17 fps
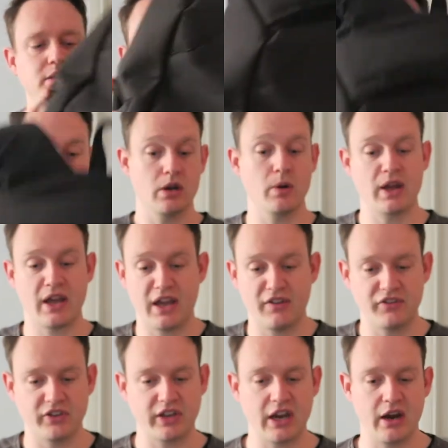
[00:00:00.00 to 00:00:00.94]
So you don't
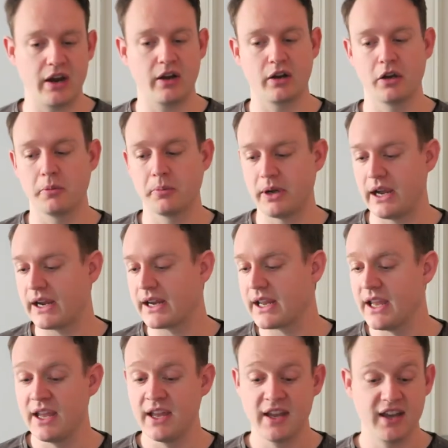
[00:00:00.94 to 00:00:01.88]
have to carry it on your
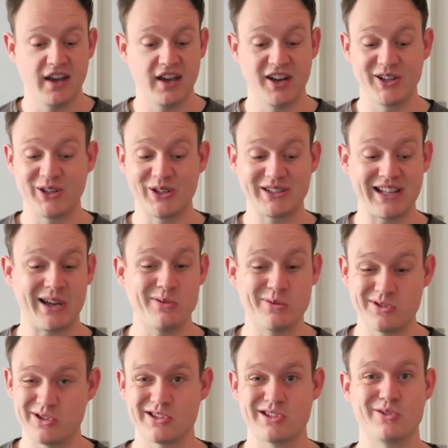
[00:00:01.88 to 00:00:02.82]
back. And I thought that
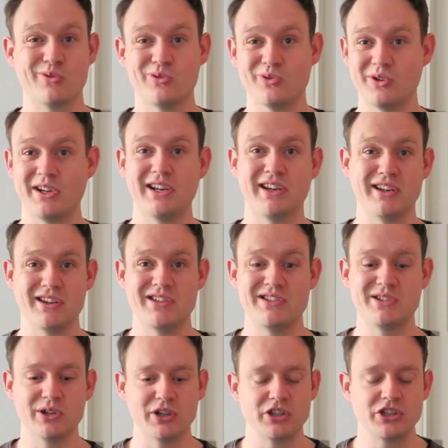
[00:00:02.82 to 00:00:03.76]
was just a really
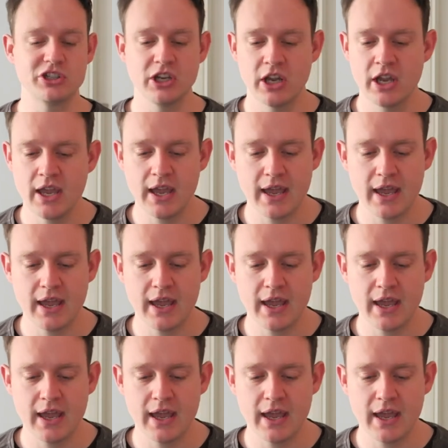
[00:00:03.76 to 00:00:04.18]
nice touch.